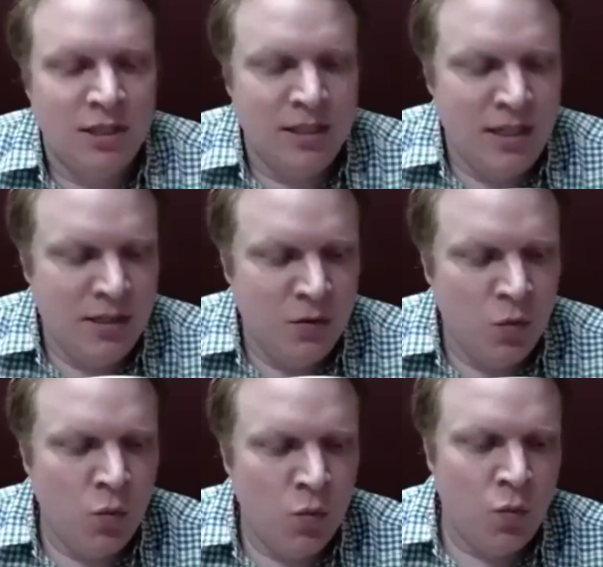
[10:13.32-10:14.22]
scene,
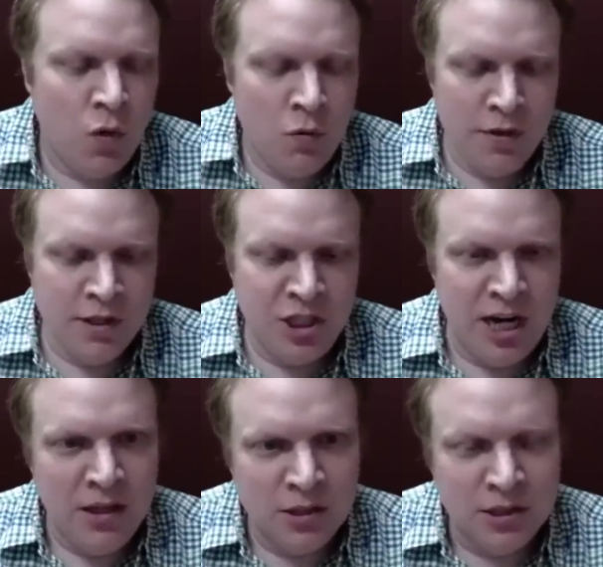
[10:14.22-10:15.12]
what were the
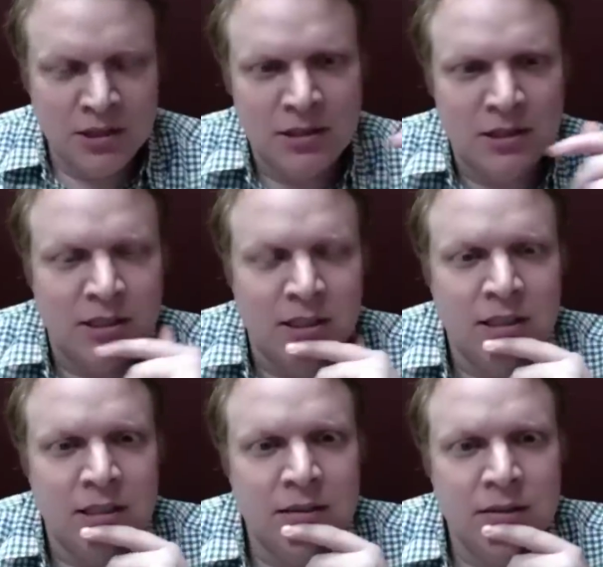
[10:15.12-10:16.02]
challenges in the scene
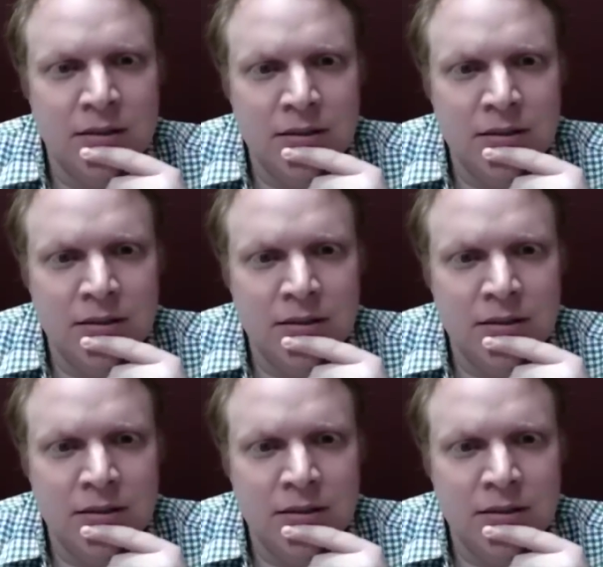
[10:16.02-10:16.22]
then?